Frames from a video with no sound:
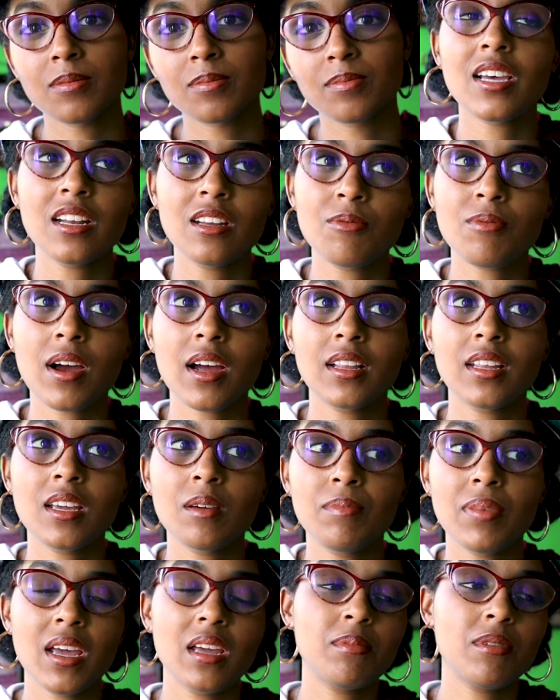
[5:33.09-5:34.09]
Teddy Riley
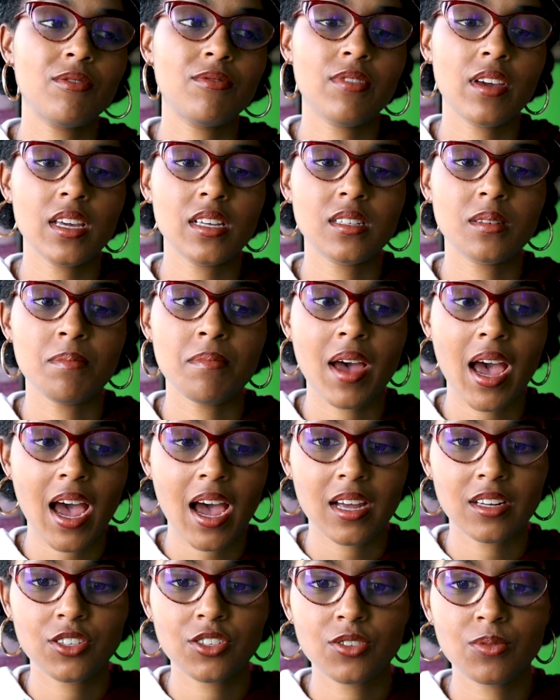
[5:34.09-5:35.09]
and Babyface
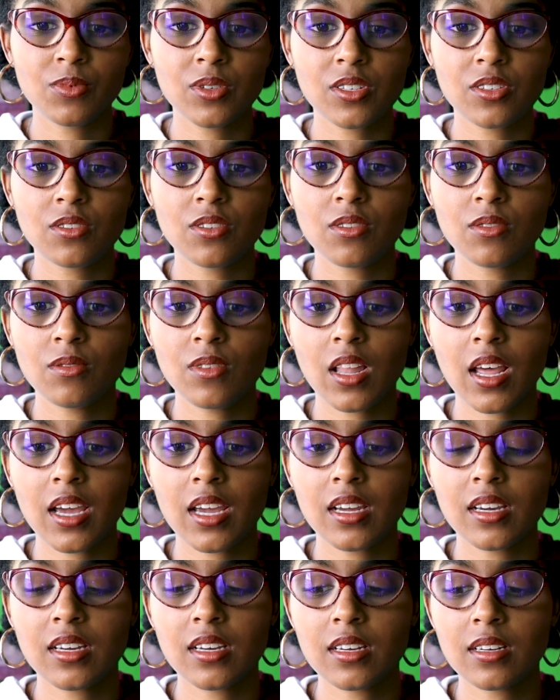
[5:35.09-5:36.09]
match was
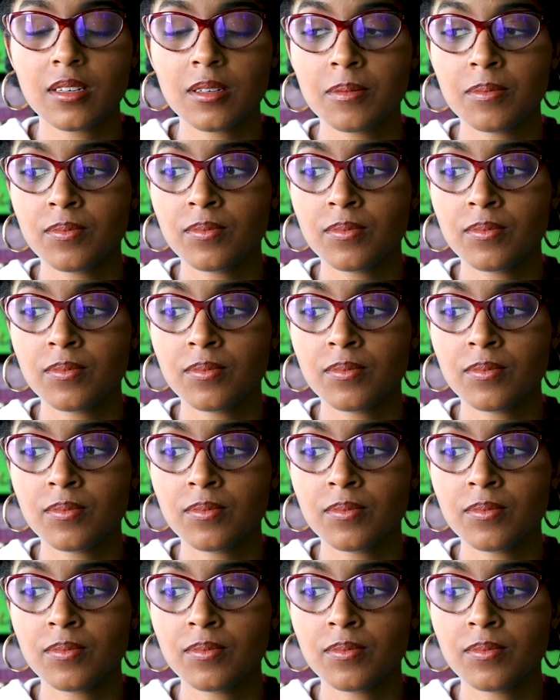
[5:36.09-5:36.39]
like